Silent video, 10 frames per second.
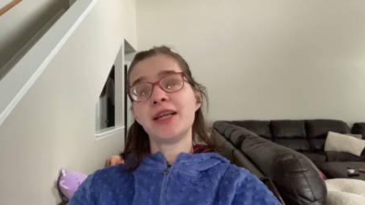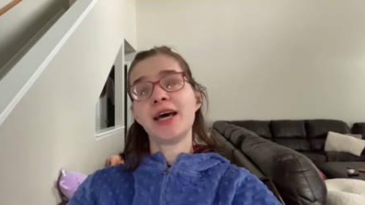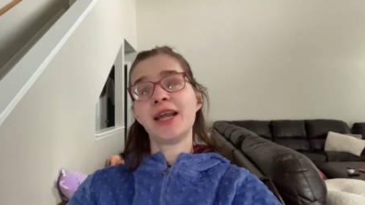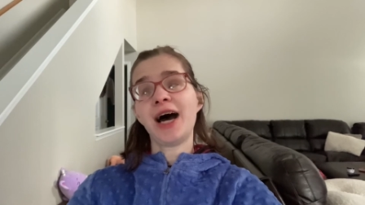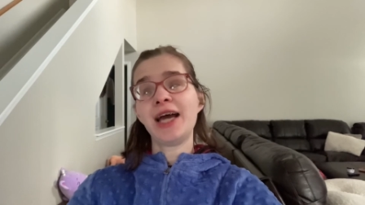
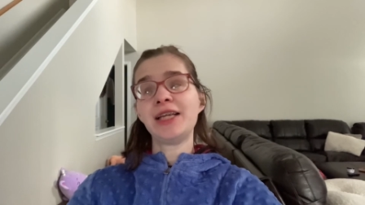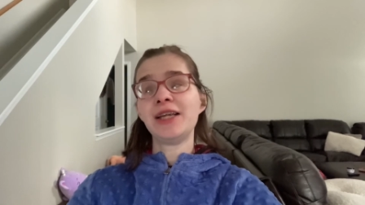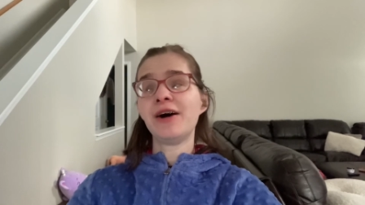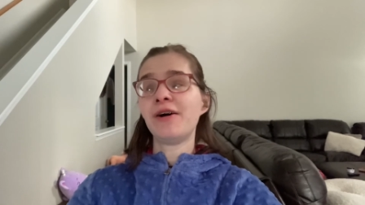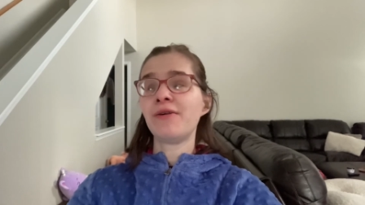and I
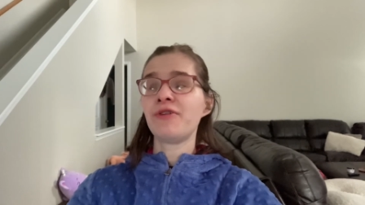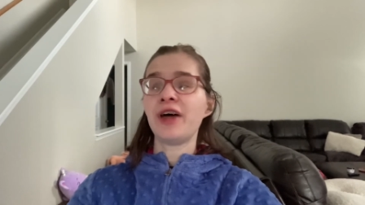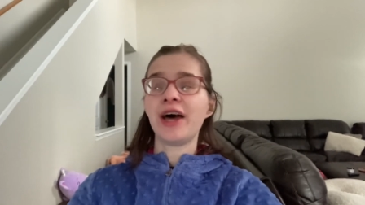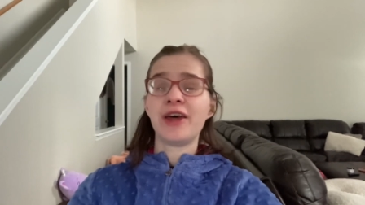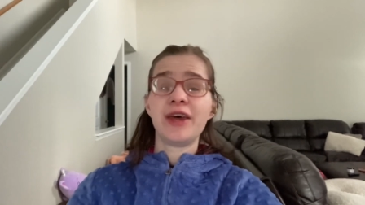know
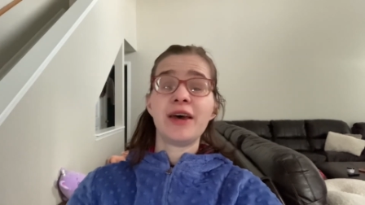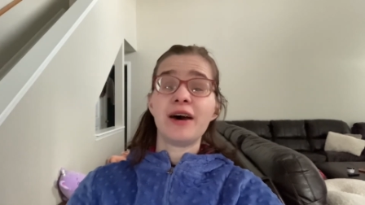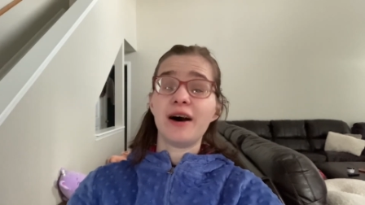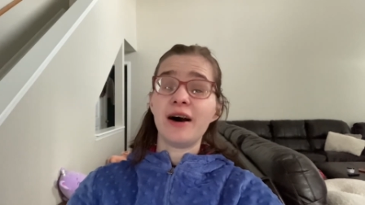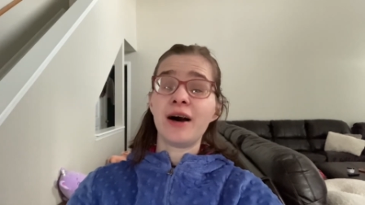that
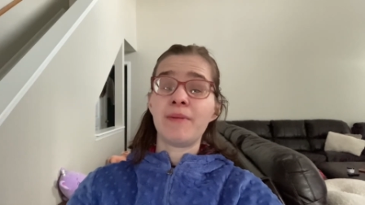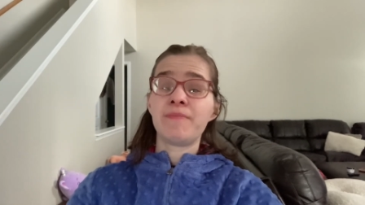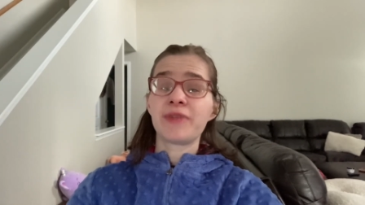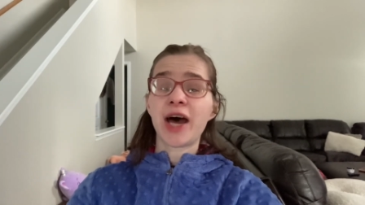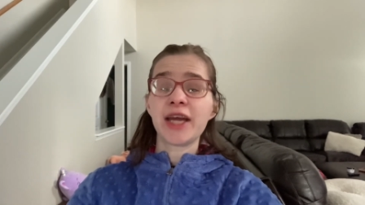
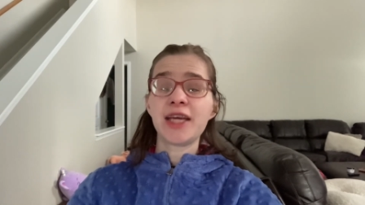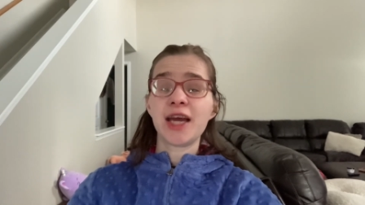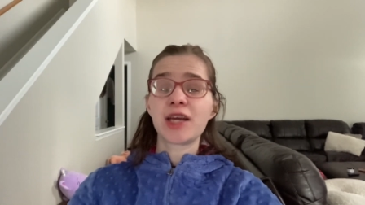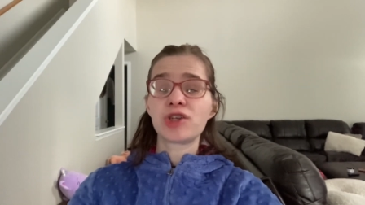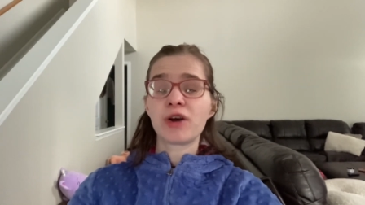I
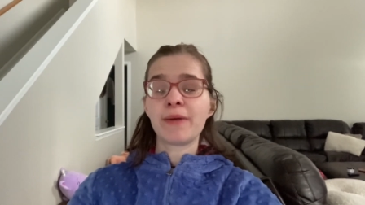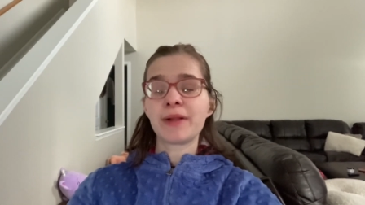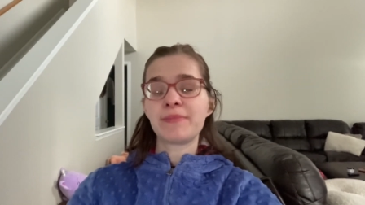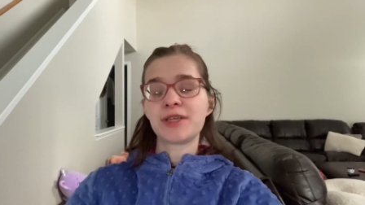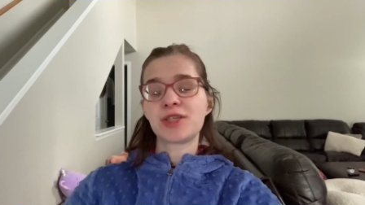can't control
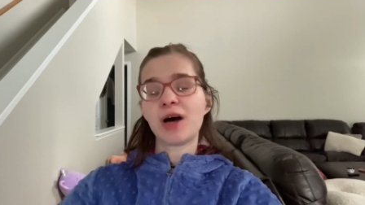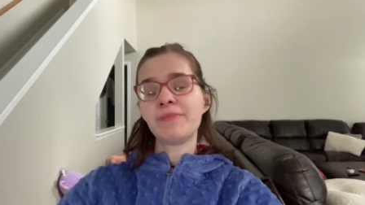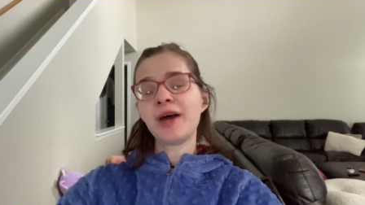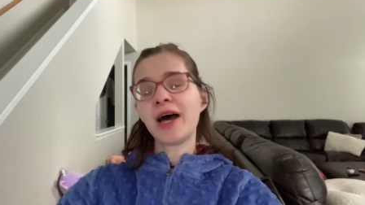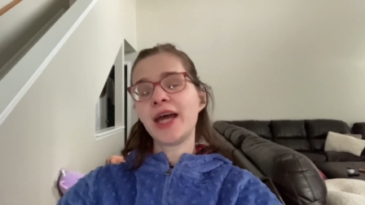epilepsy, so
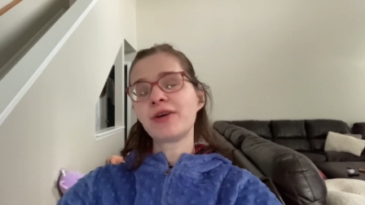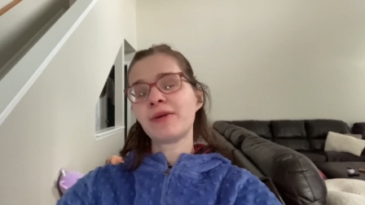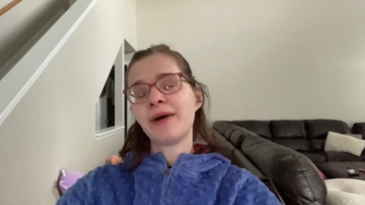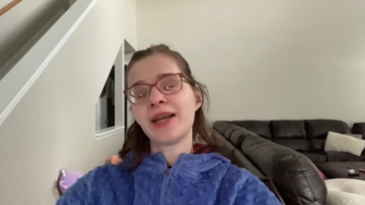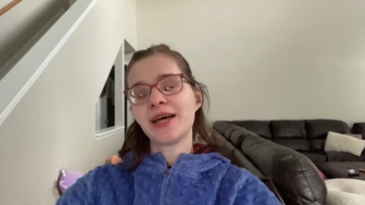I'm not angry about it.